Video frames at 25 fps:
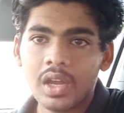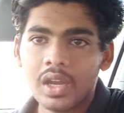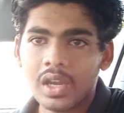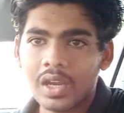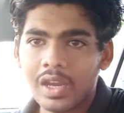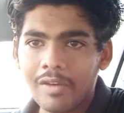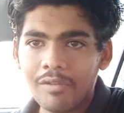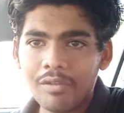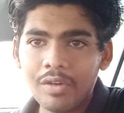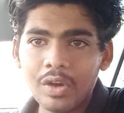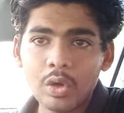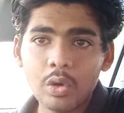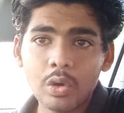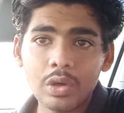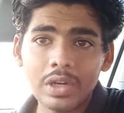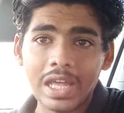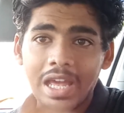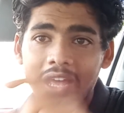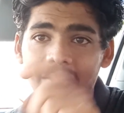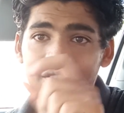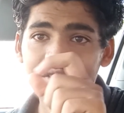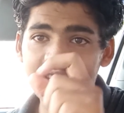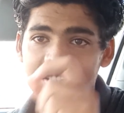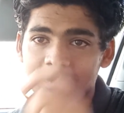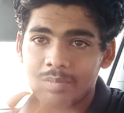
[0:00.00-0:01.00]
If you don't
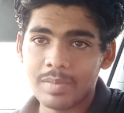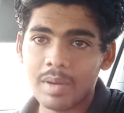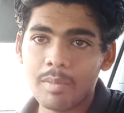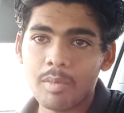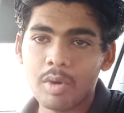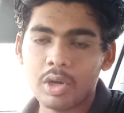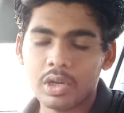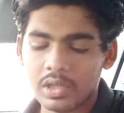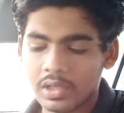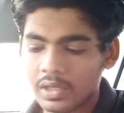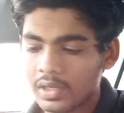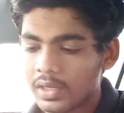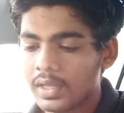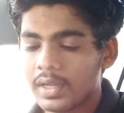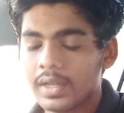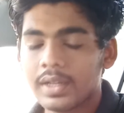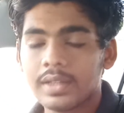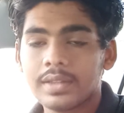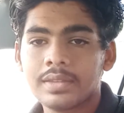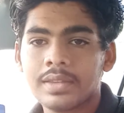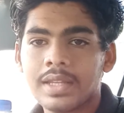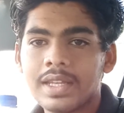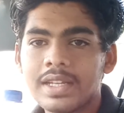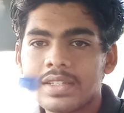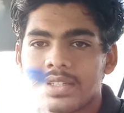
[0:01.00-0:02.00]
have a spray bottle,
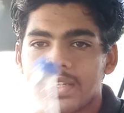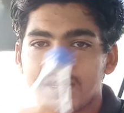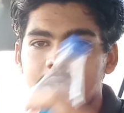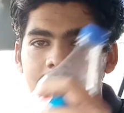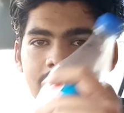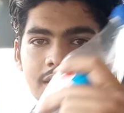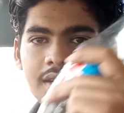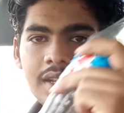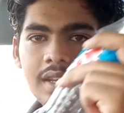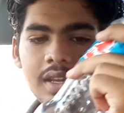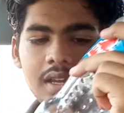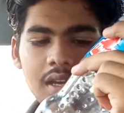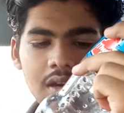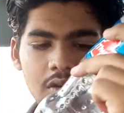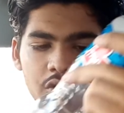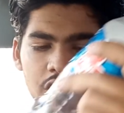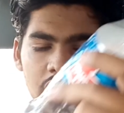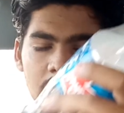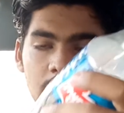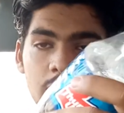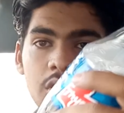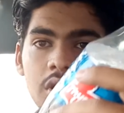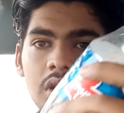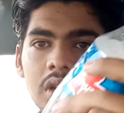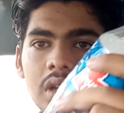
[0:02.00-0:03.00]
then just take a water
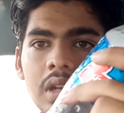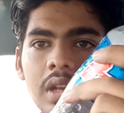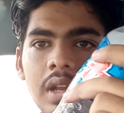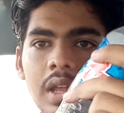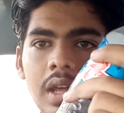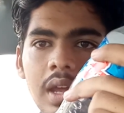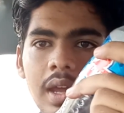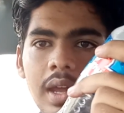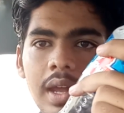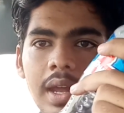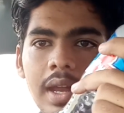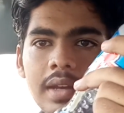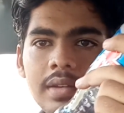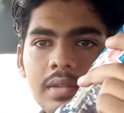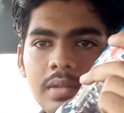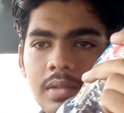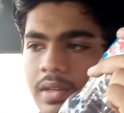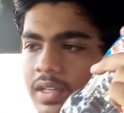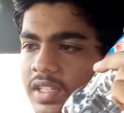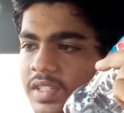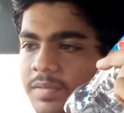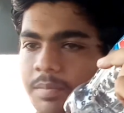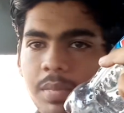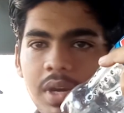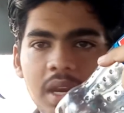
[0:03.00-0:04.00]
bottle and a
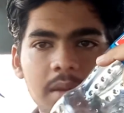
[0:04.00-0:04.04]
spray